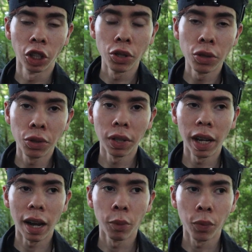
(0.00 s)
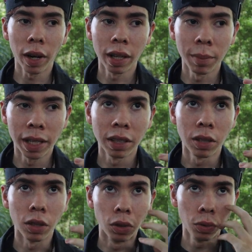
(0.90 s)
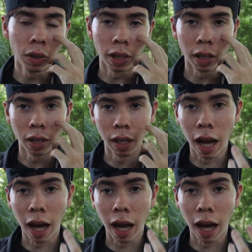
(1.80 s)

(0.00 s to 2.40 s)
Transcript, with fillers: So usually I would recommend using